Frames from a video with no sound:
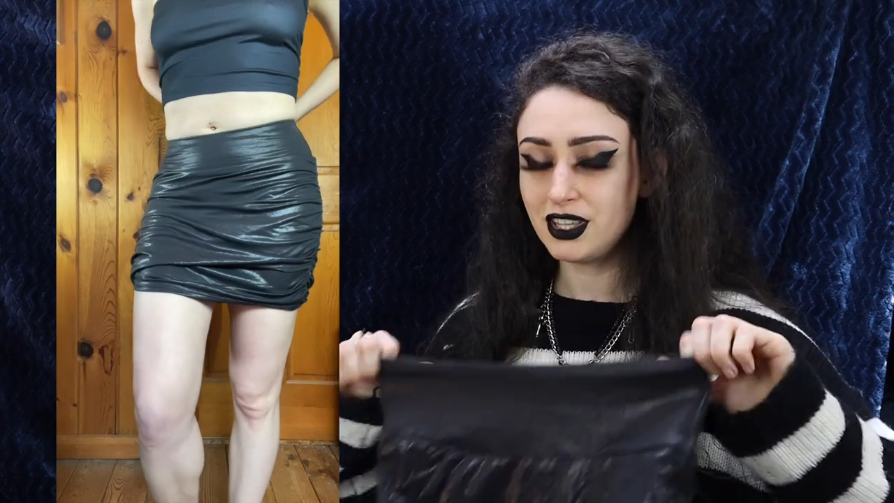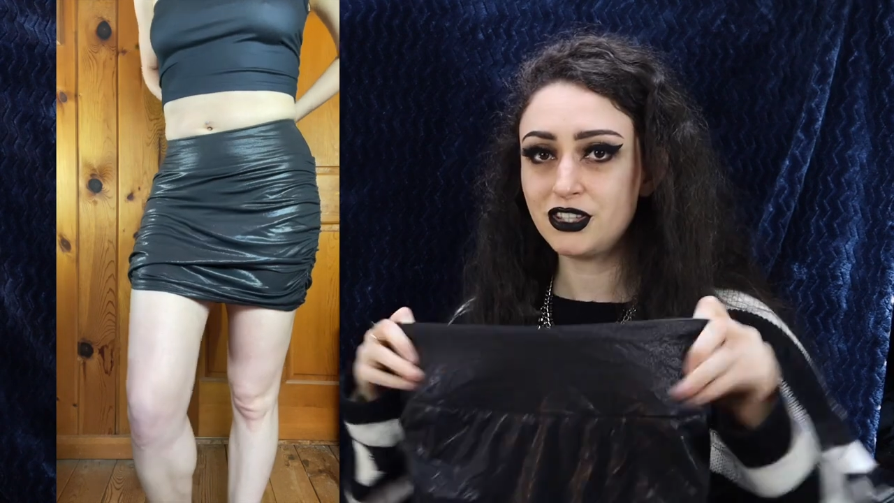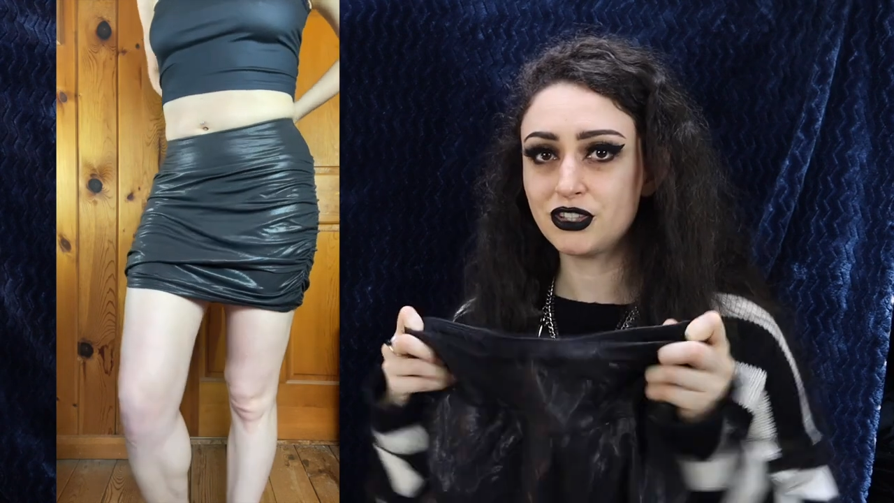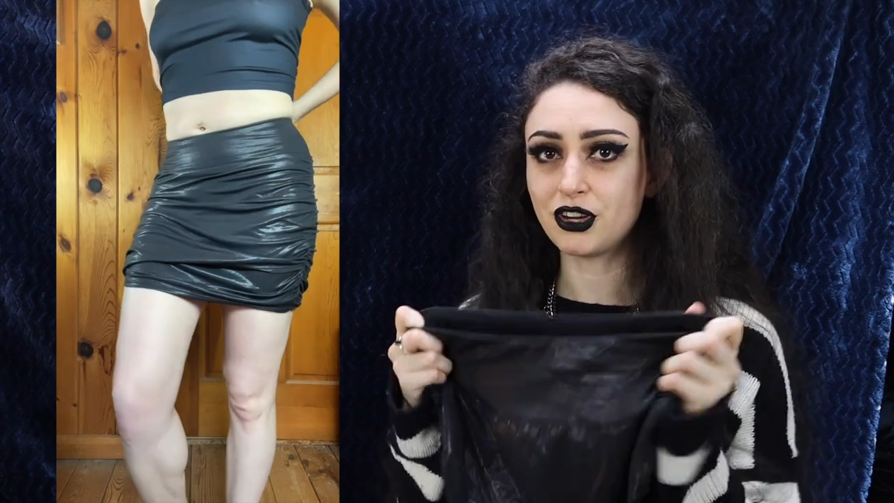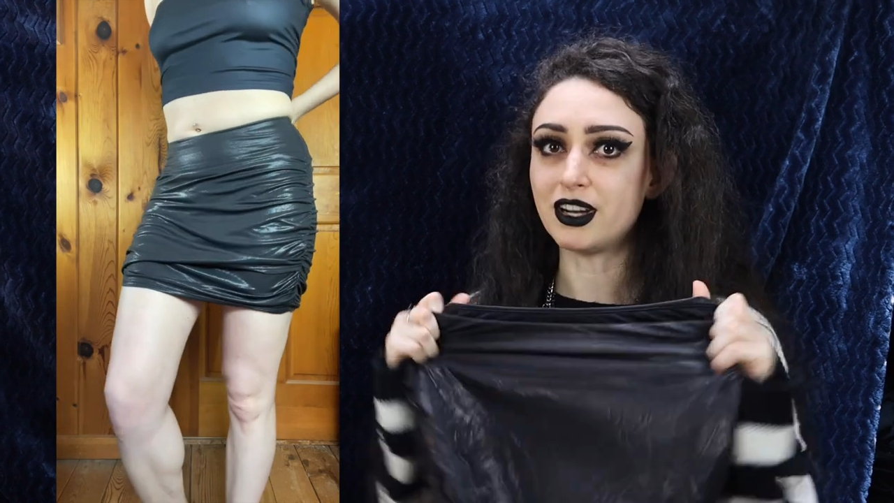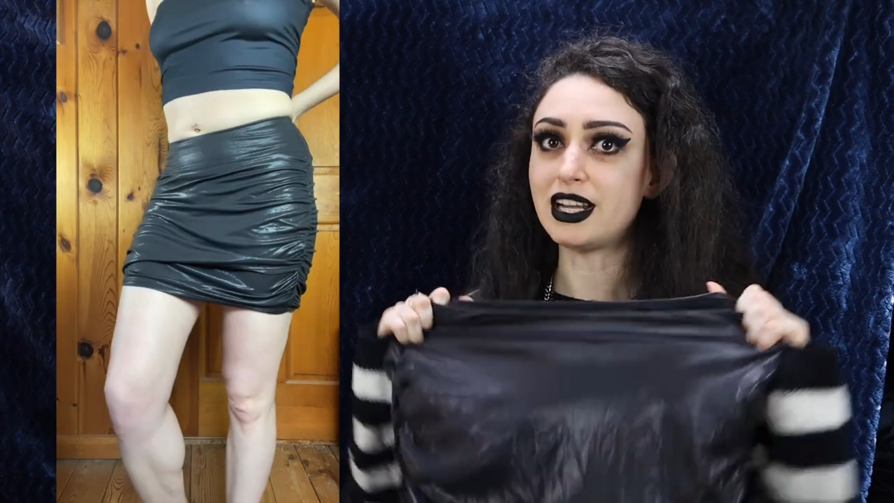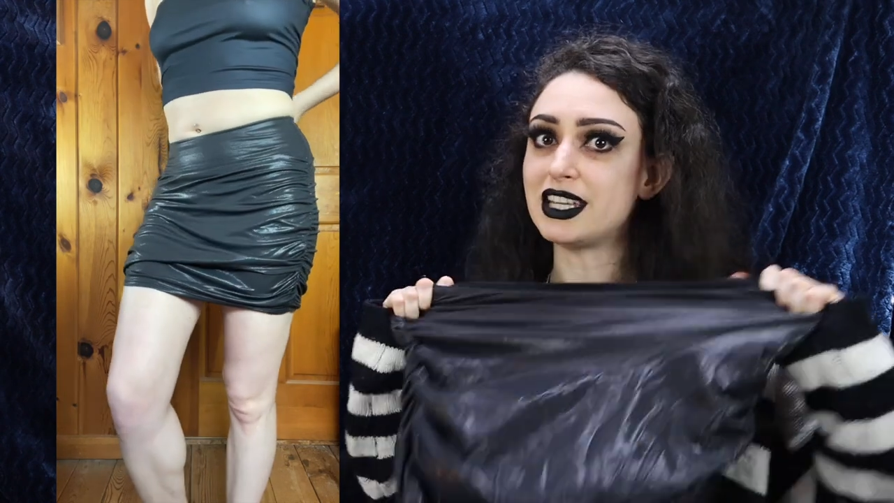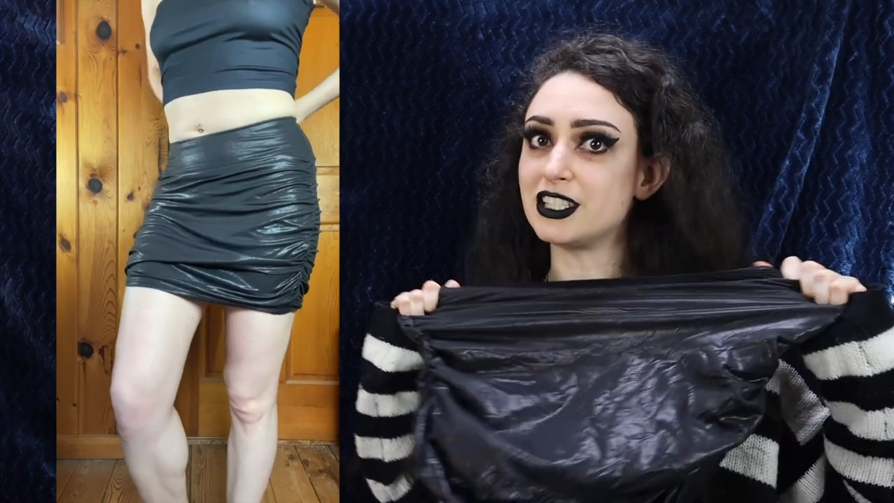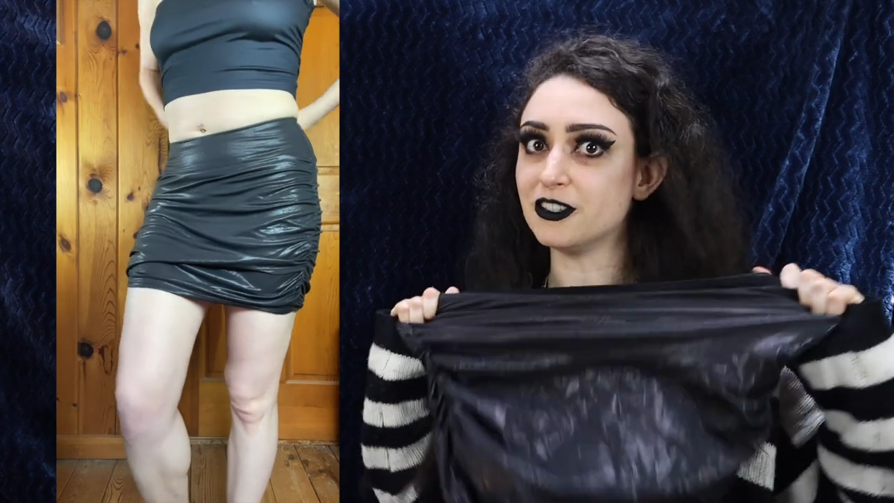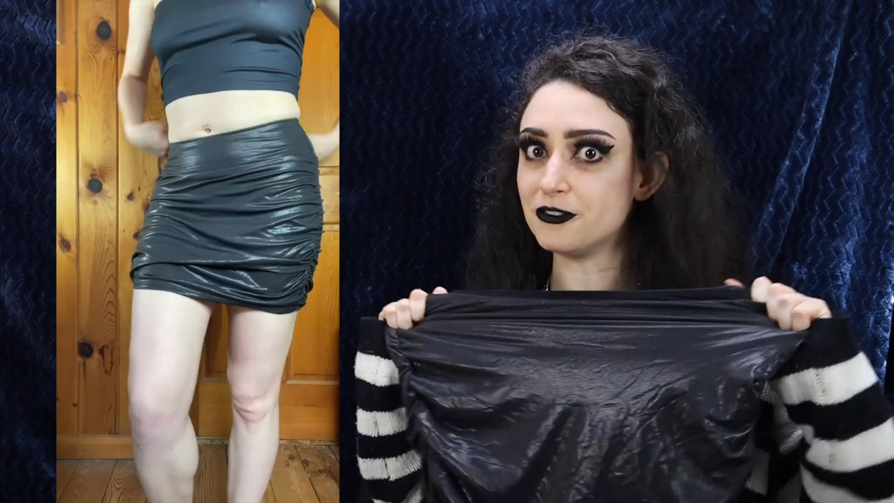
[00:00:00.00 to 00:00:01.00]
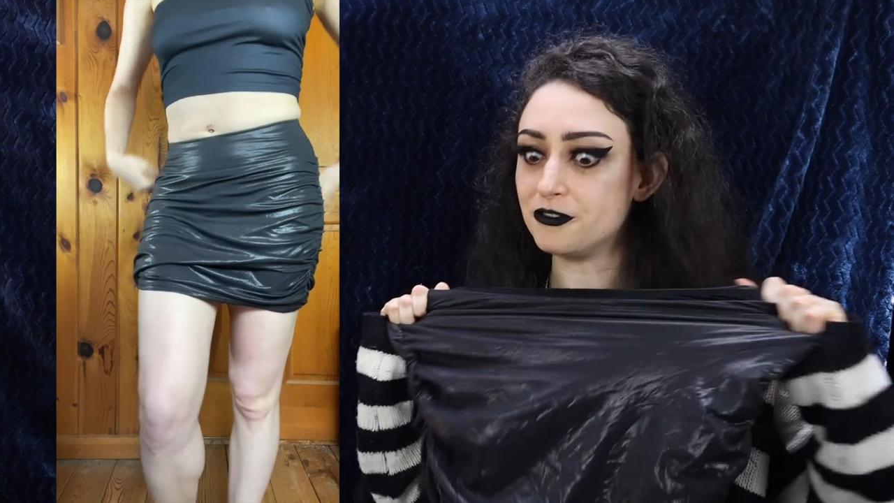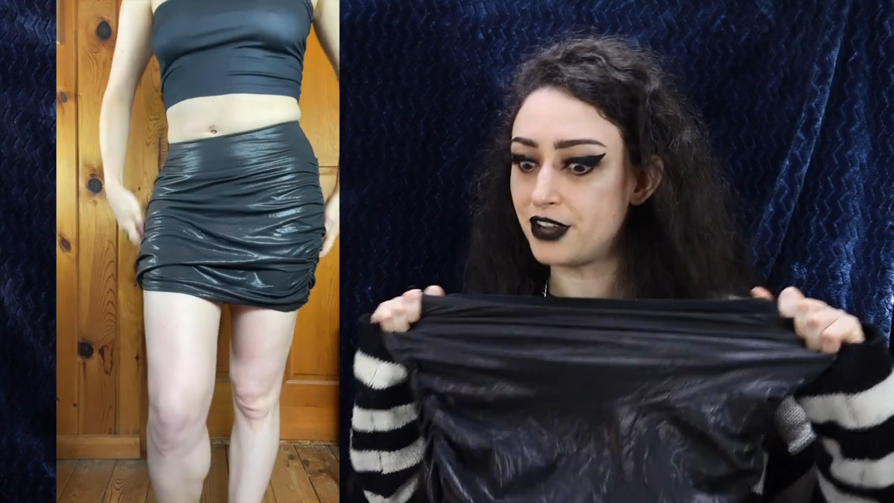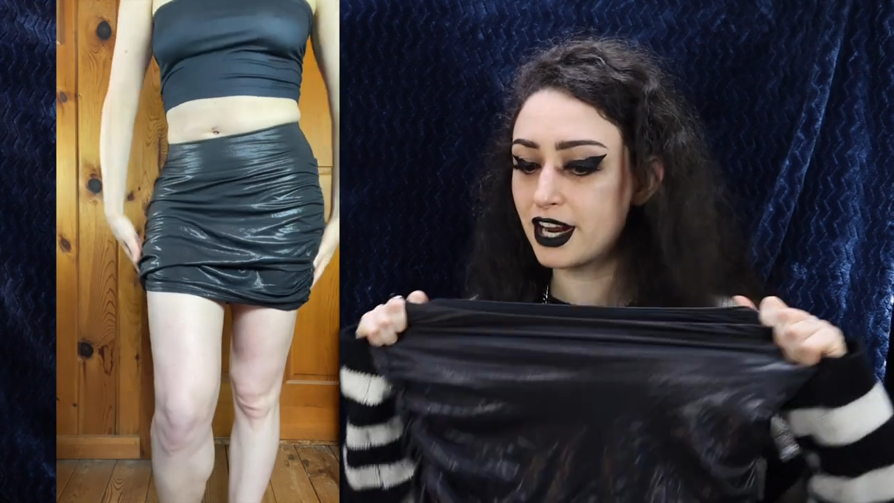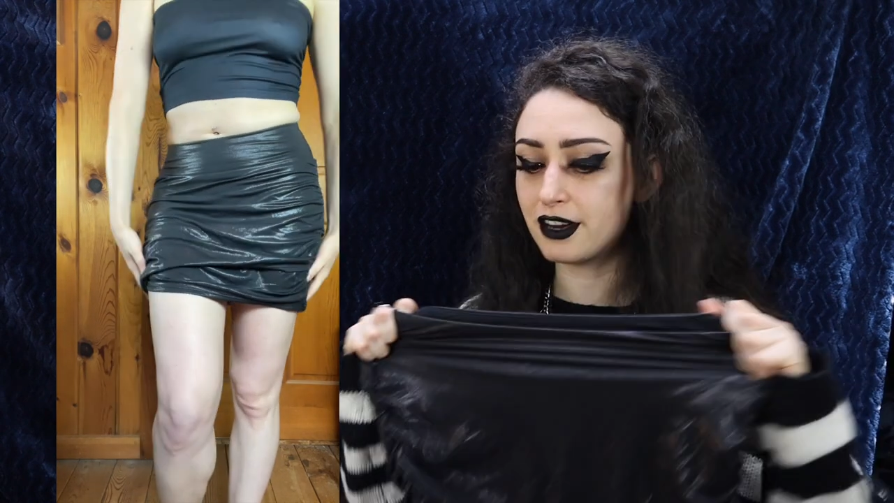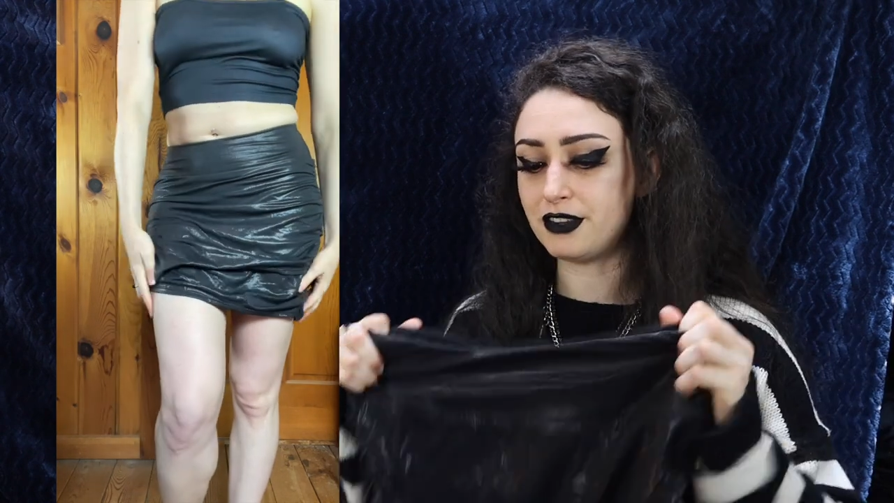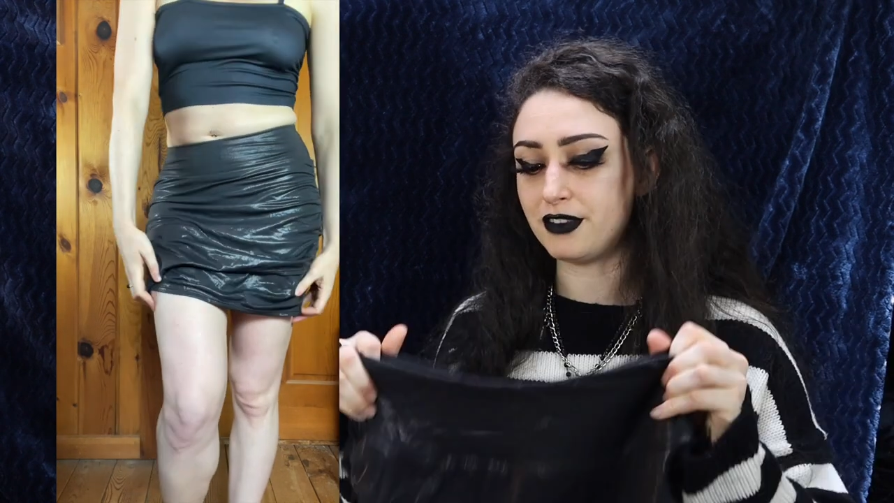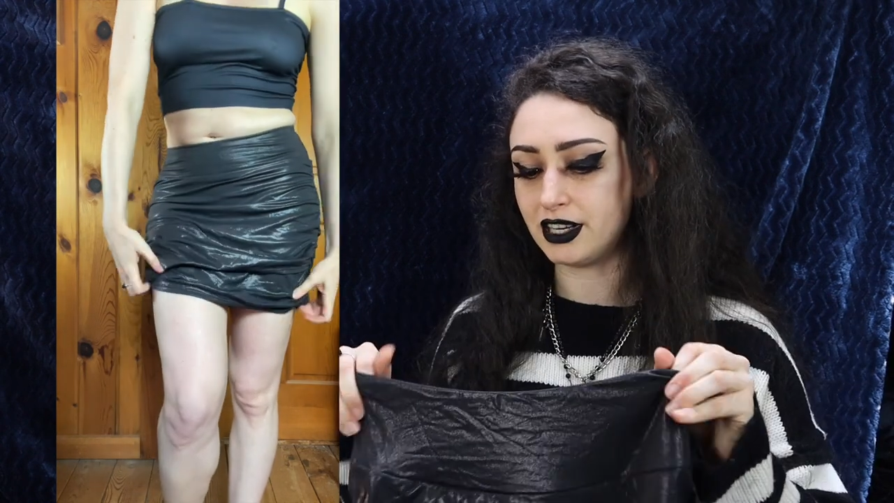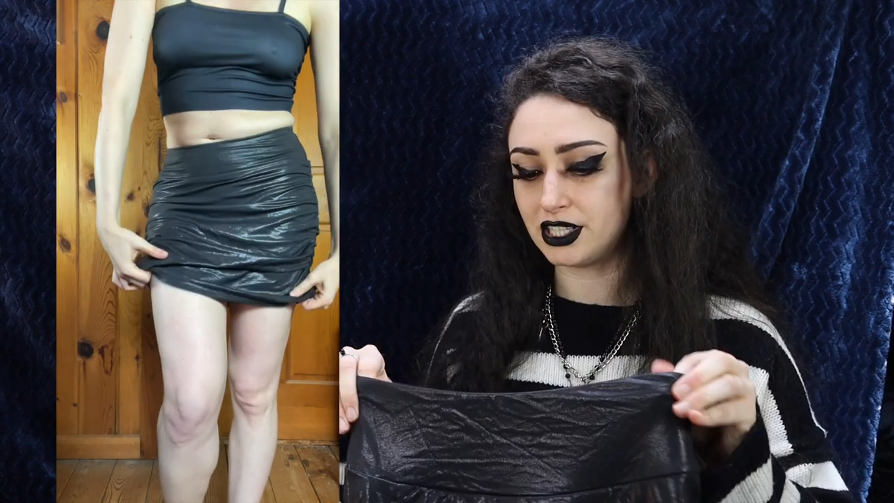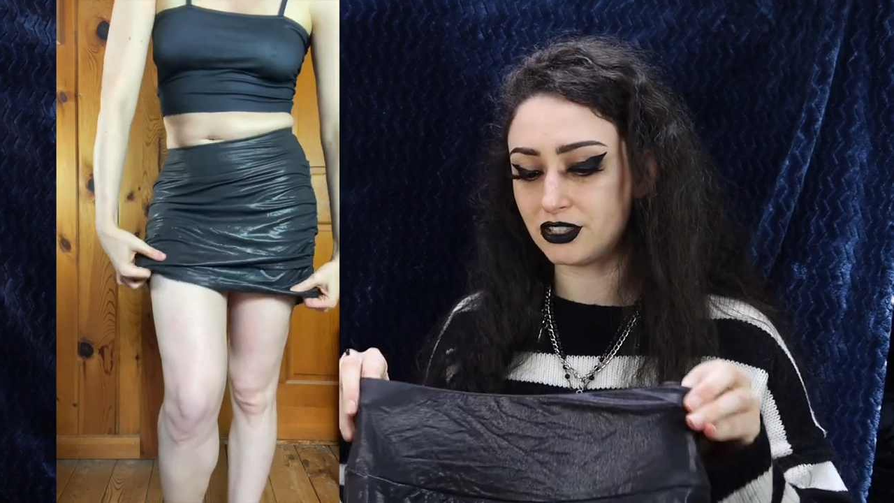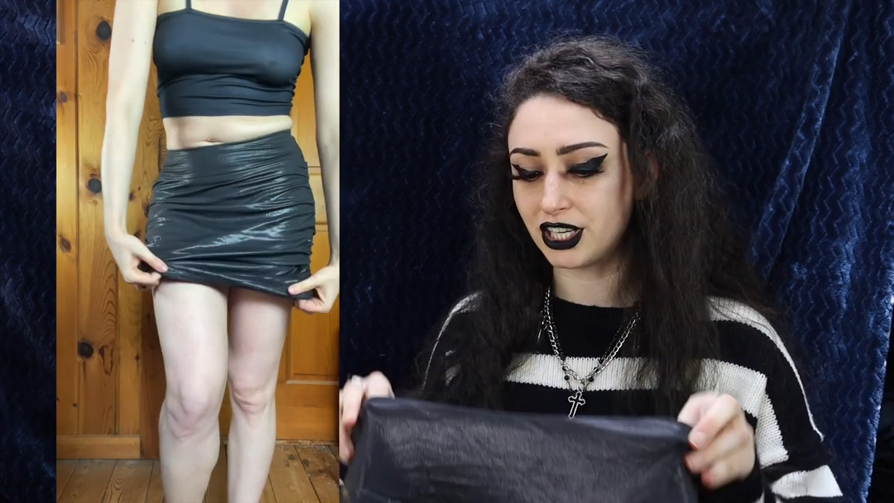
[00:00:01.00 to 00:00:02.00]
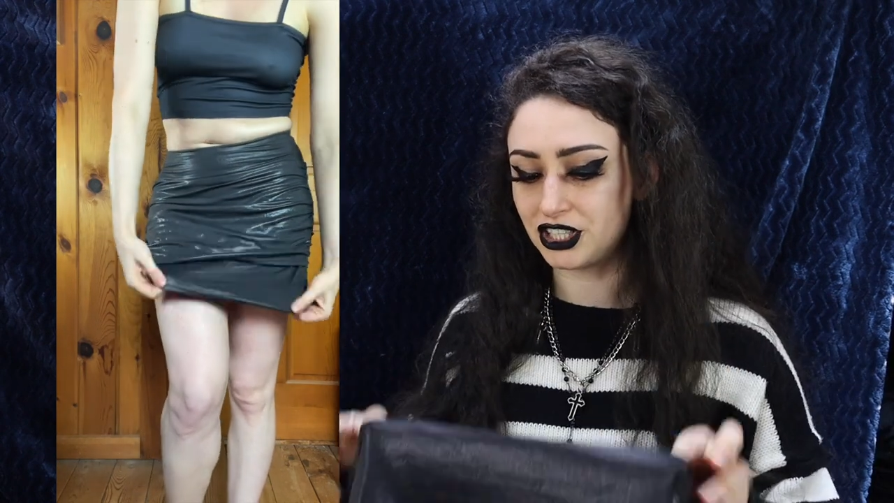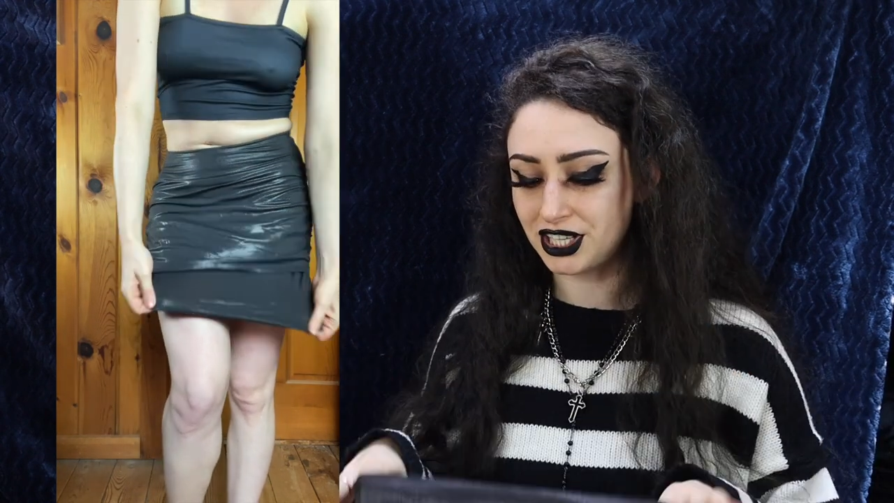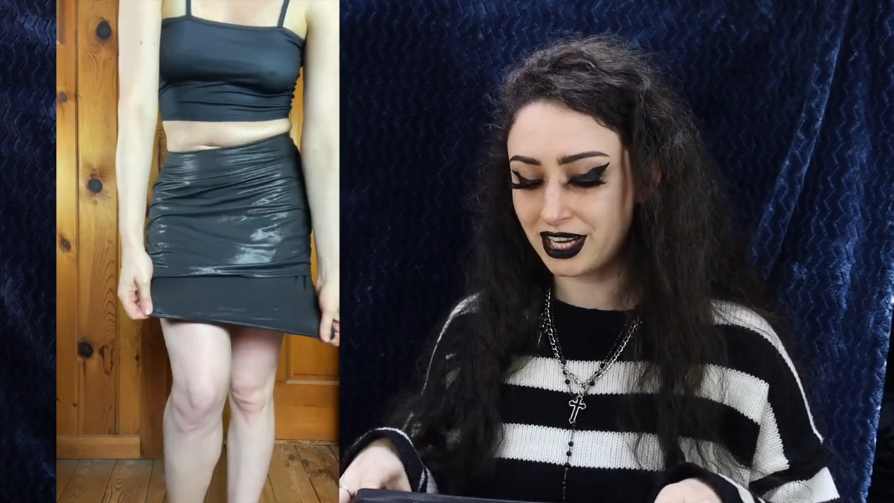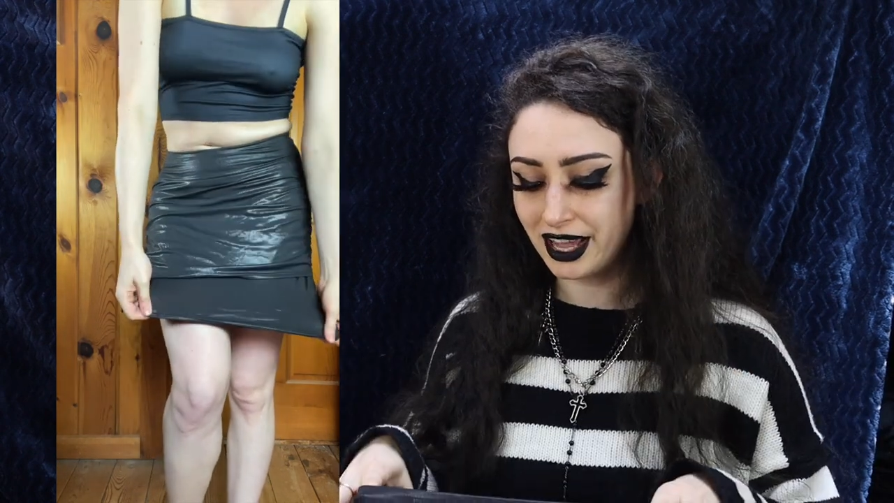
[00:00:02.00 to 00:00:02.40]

This skirt is very, very stretchy.